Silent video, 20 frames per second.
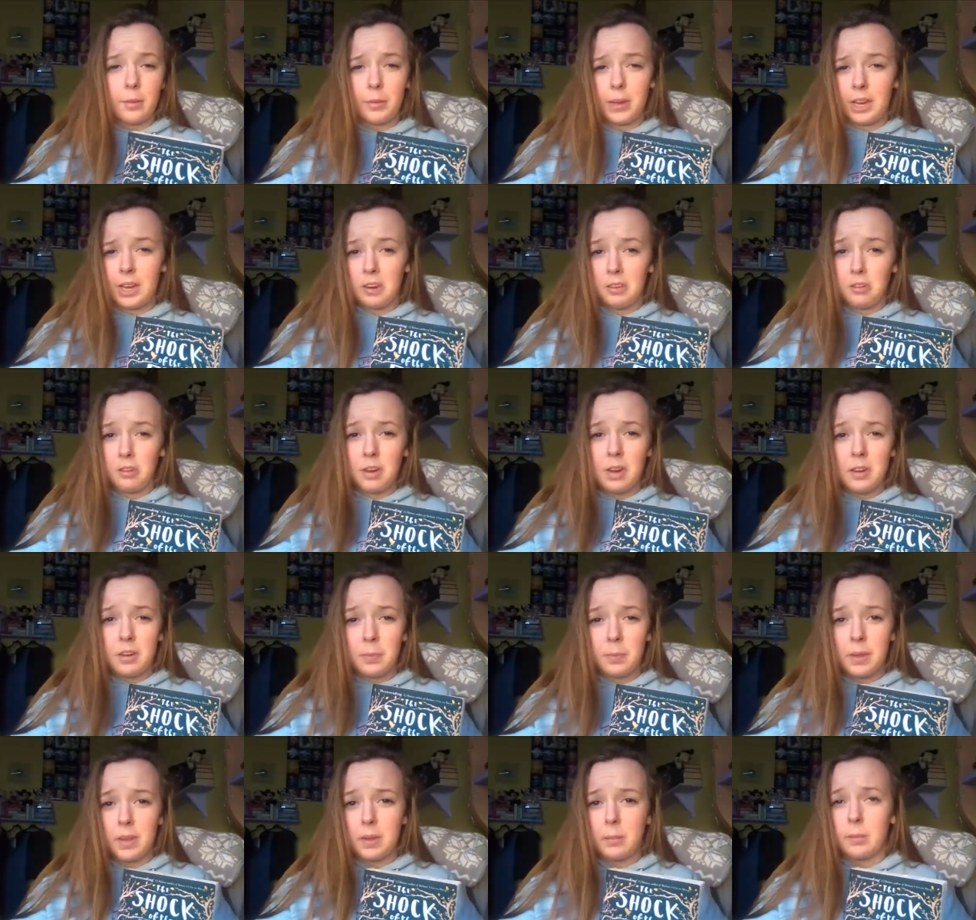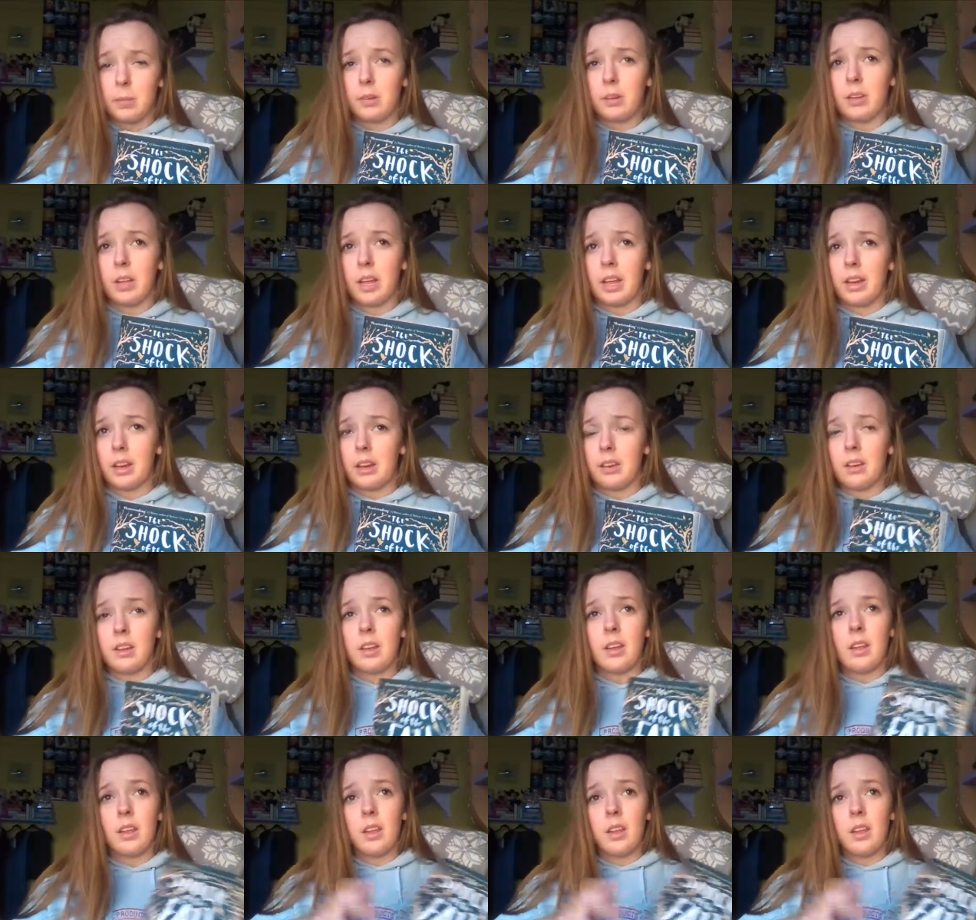the way he treated people and